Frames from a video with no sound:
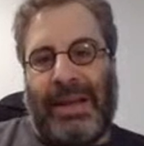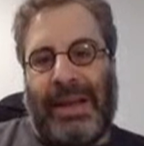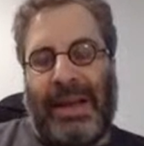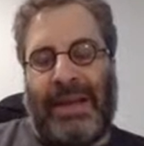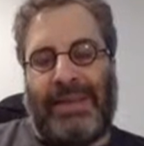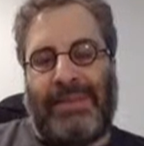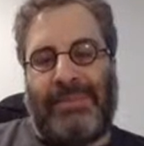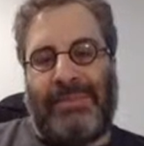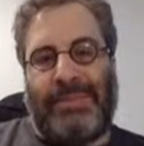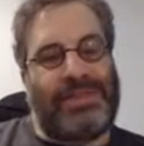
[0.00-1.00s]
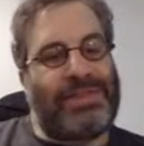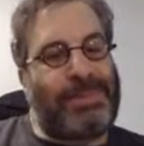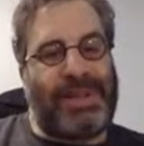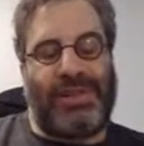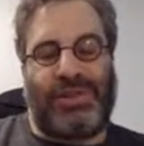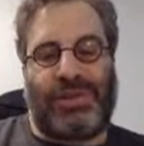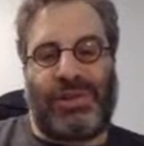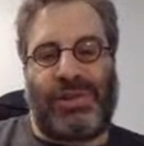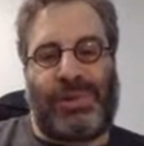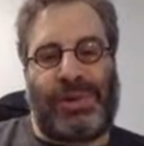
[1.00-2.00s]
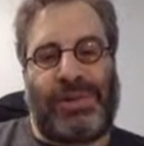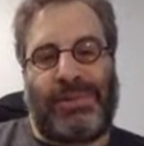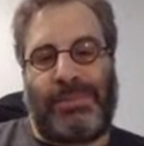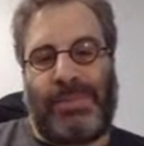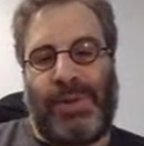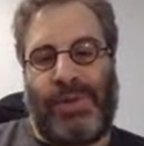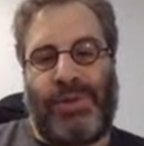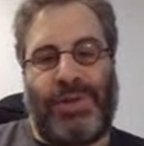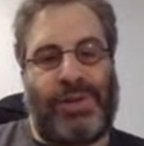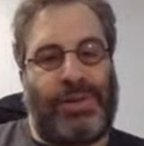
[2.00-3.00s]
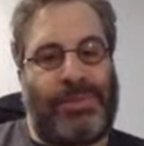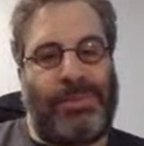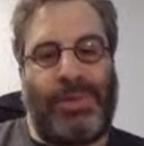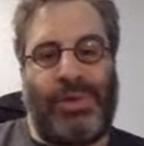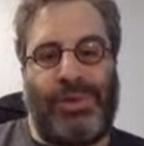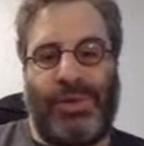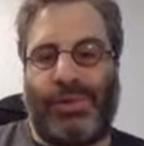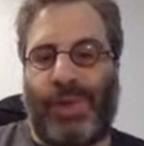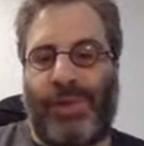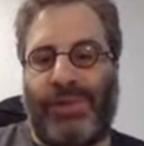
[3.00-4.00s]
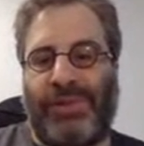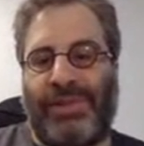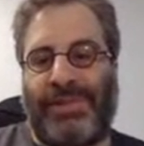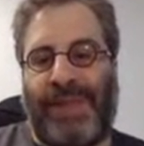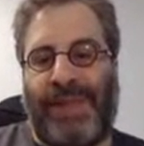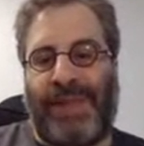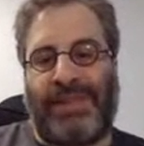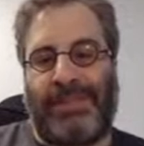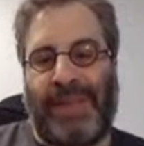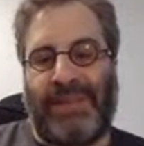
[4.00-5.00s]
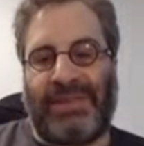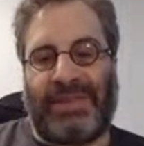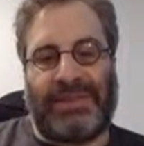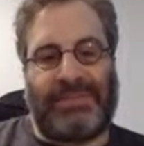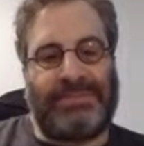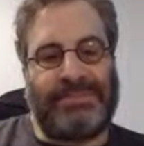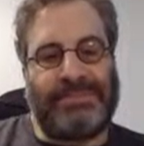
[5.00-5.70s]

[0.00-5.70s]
And this is a big concern during critical maneuvers, whether it's in defense and medicine.